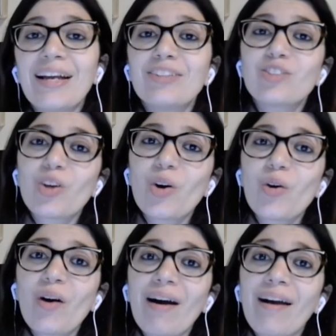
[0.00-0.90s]

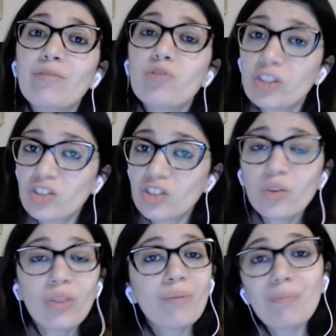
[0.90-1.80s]
So I wish
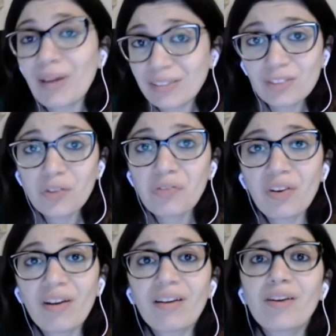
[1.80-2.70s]
you the best of
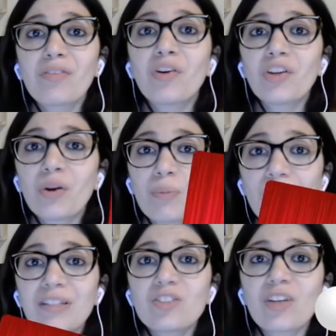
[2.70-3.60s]
luck for your
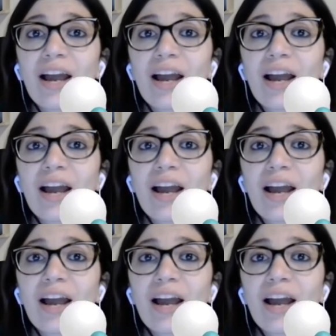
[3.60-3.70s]
pitch.